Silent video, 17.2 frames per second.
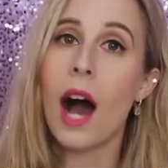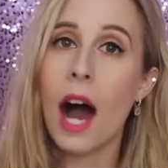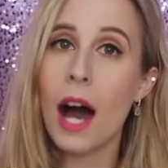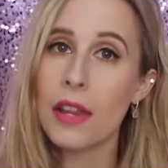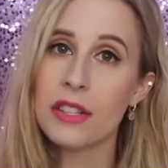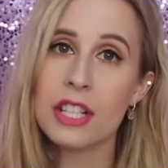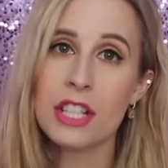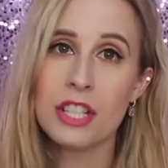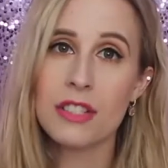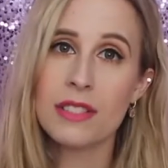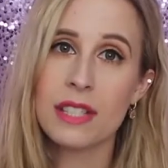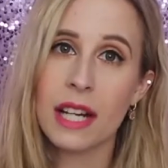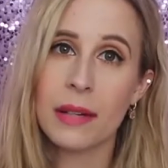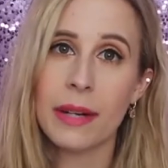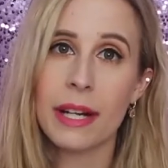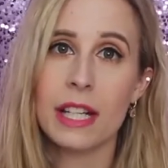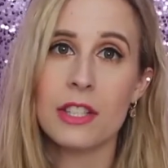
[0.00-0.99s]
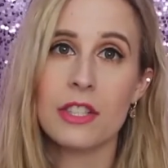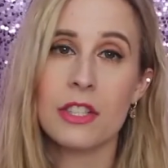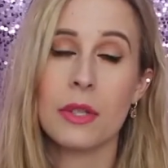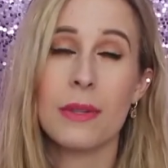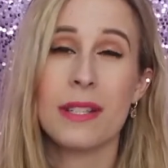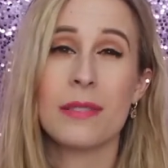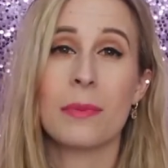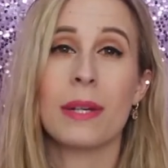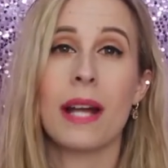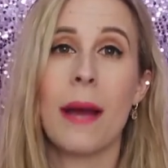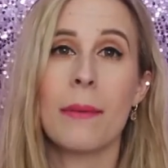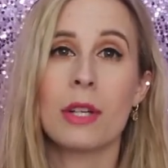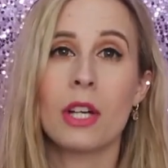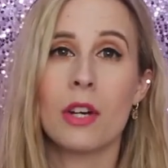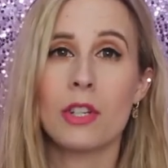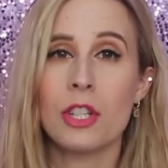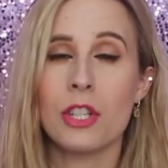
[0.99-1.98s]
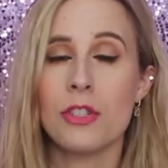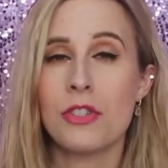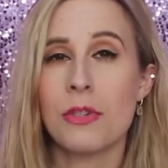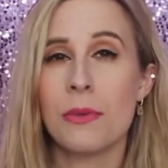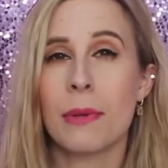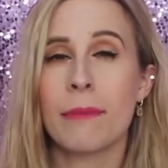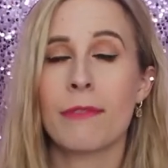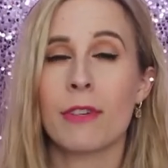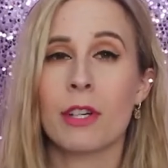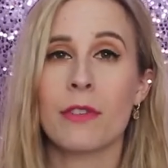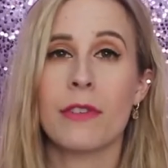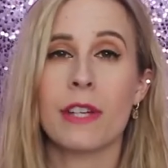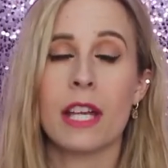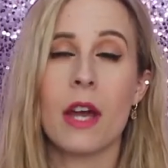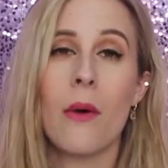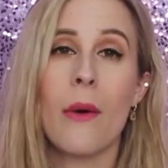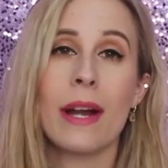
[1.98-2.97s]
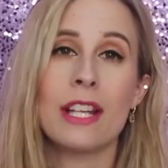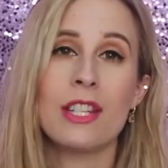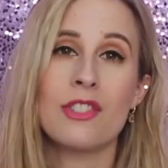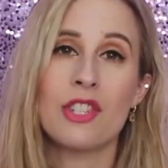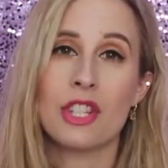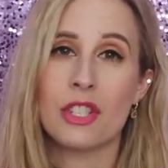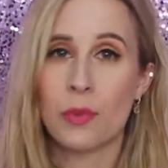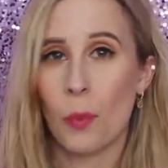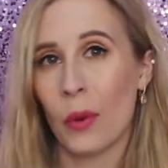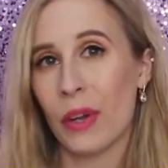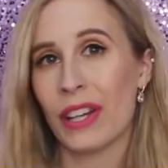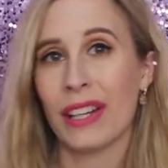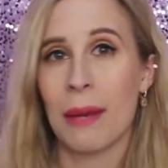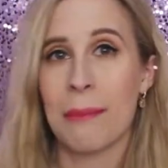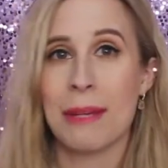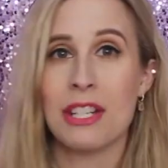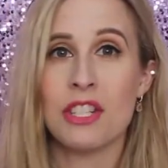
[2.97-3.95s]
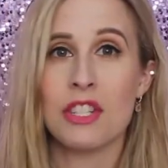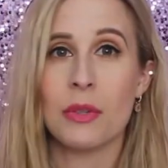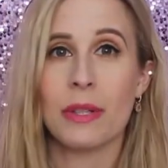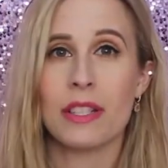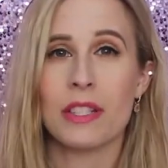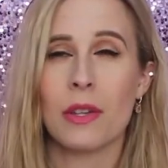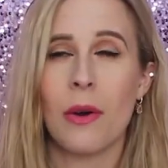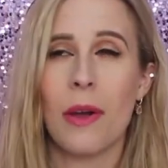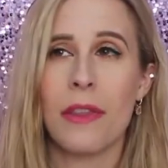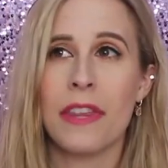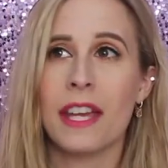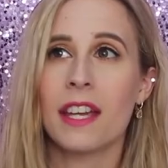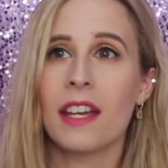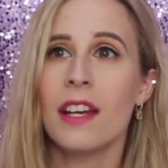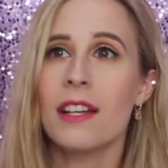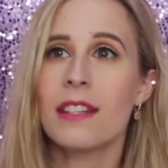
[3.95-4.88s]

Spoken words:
Other issues that I ran into is when I would go to YouTube convert a video and it just wouldn't let me do it. So I think